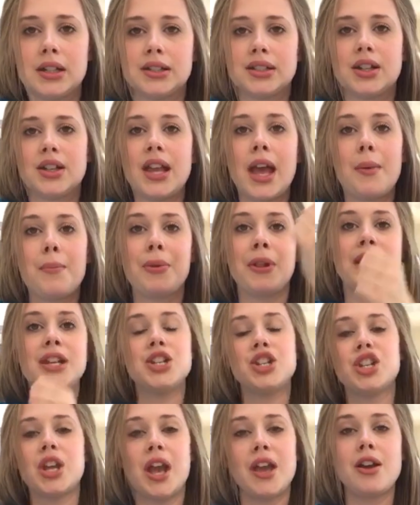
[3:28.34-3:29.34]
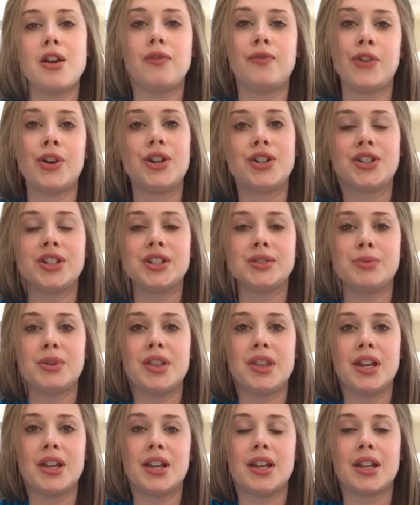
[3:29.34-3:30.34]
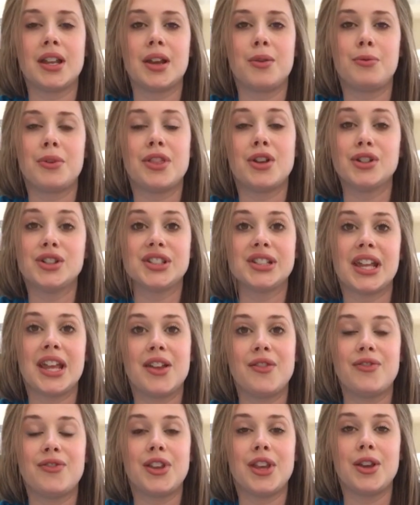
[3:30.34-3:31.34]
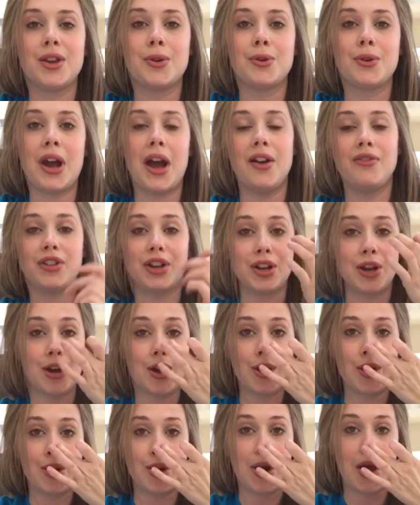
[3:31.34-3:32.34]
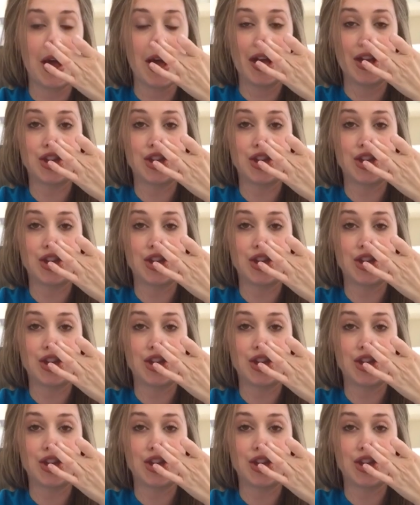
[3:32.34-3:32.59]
So yeah, please share your photos with us if you have a go.